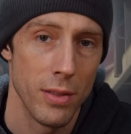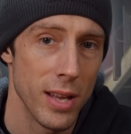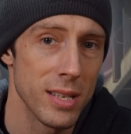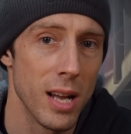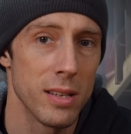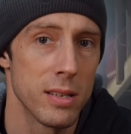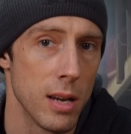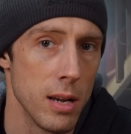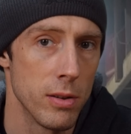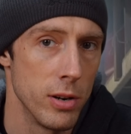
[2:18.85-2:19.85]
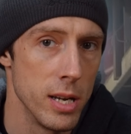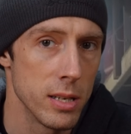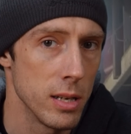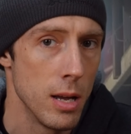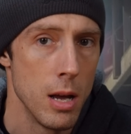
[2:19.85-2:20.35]
That's not to say there
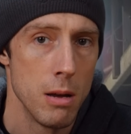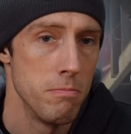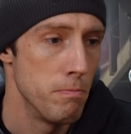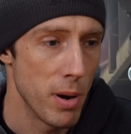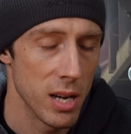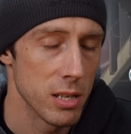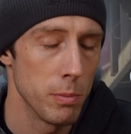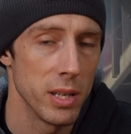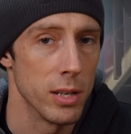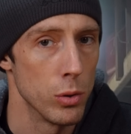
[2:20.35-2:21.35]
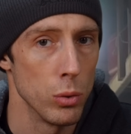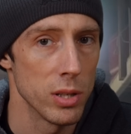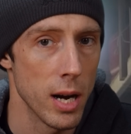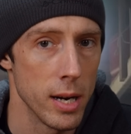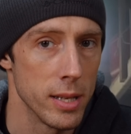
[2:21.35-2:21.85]
isn't possibly a
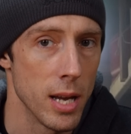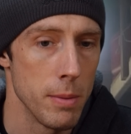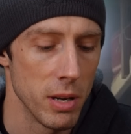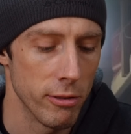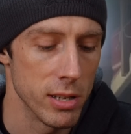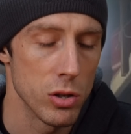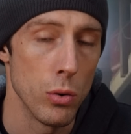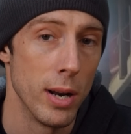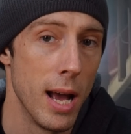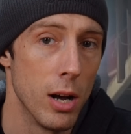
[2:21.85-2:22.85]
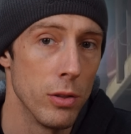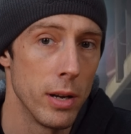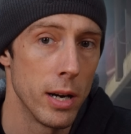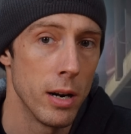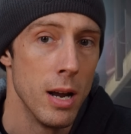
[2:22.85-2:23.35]
dual-sided diamond grit stone out
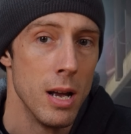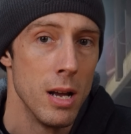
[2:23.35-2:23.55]
there